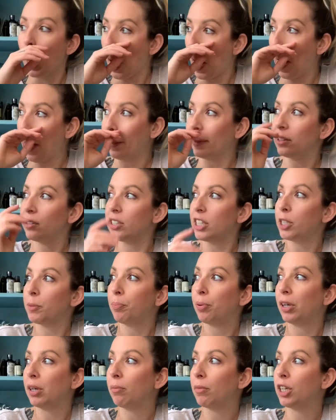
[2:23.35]
I do this
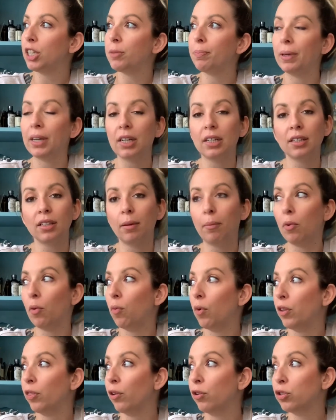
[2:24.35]
pretty much because number
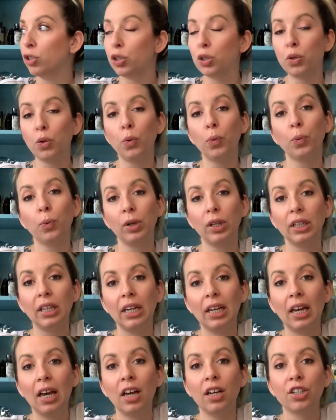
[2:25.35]
one, those are two
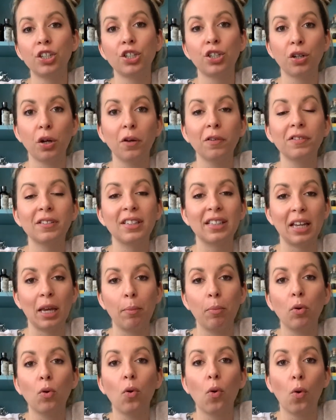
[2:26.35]
really
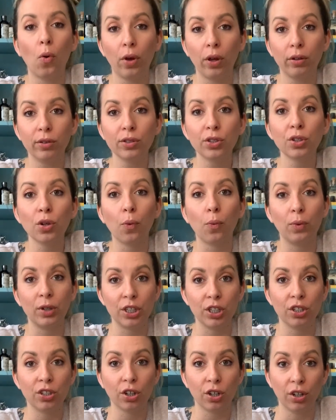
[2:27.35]
shelf-stable oils, which
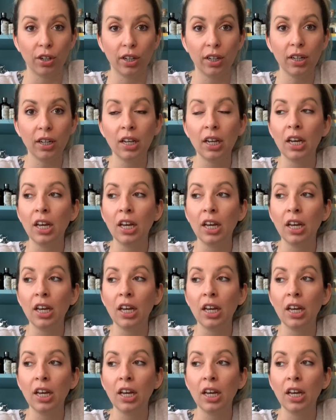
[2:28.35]
is good.